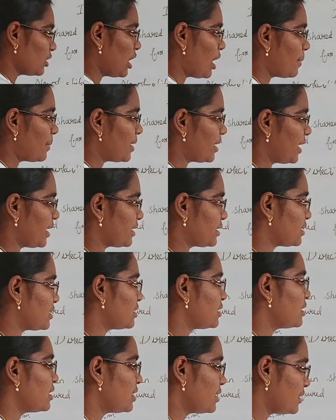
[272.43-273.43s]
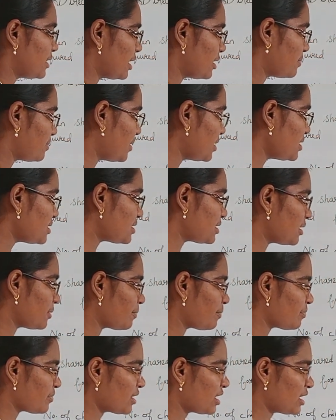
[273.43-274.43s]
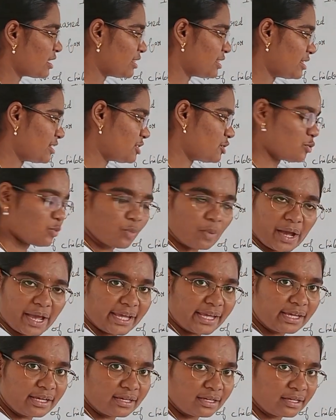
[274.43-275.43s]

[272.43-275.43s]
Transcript: Am I right? That means this y